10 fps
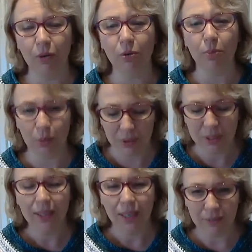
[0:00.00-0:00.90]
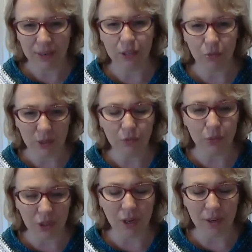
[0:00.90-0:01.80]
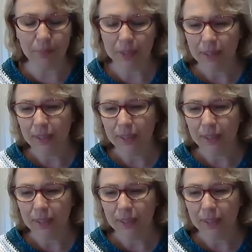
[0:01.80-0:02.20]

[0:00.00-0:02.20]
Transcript: vulnerable have had a dreadful time.